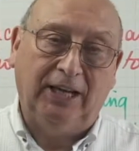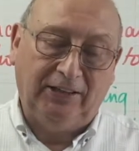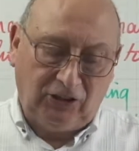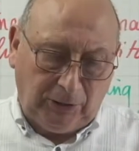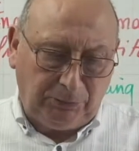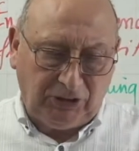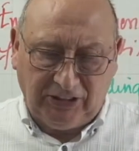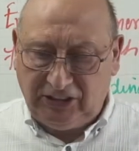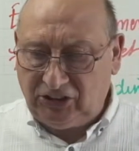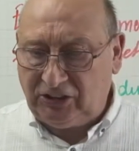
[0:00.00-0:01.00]

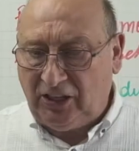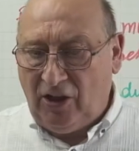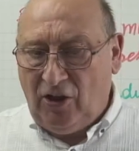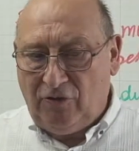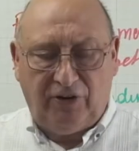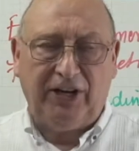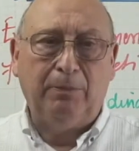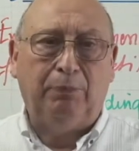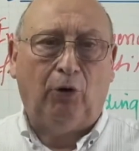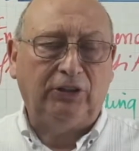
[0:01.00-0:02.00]
Encryption is very
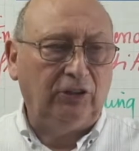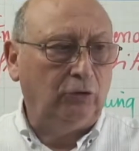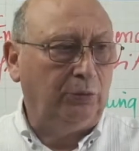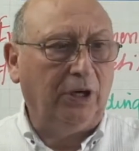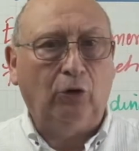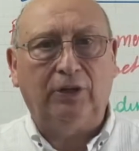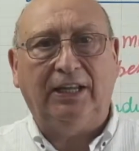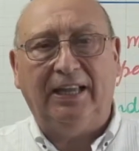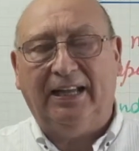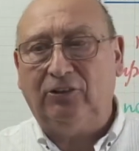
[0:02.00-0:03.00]
important. We're
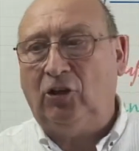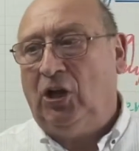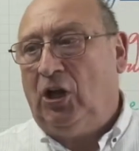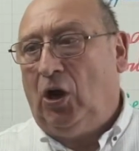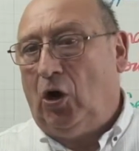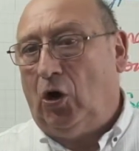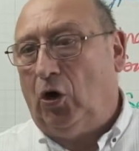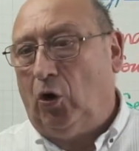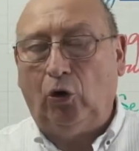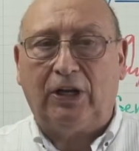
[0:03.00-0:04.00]
looking at
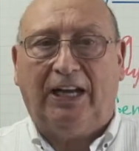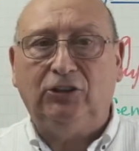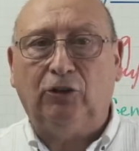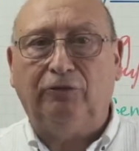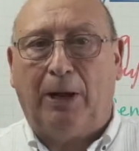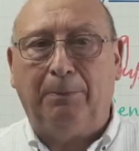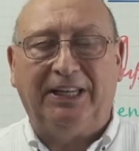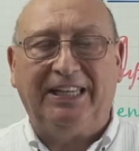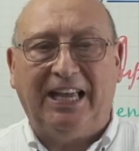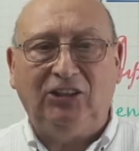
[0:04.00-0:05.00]
all kinds of
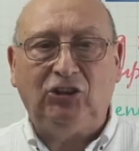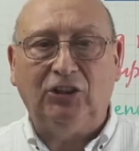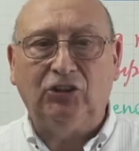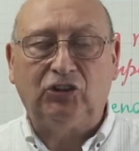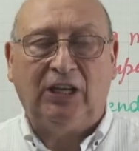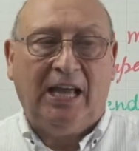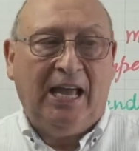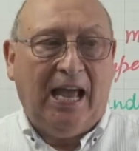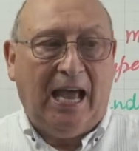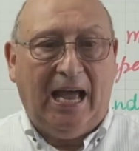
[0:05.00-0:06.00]
applications,
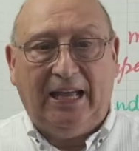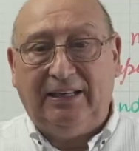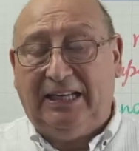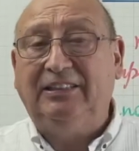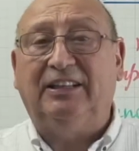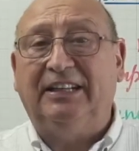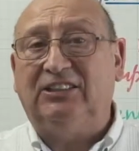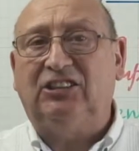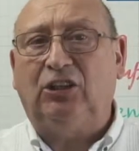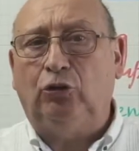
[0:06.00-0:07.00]
and
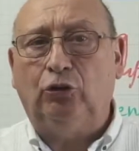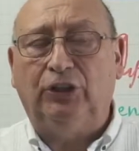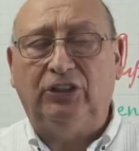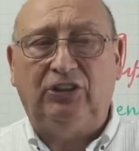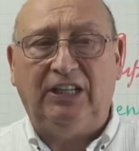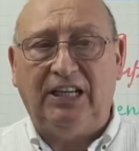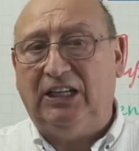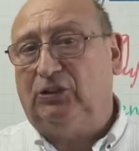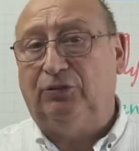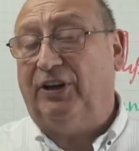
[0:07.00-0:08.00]
internet security
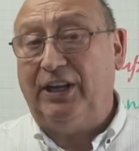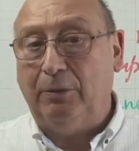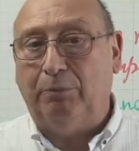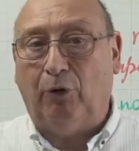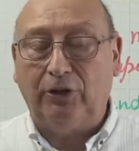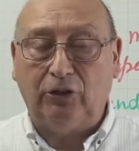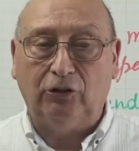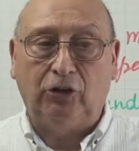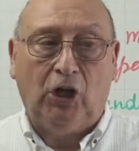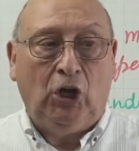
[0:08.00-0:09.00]
is very important,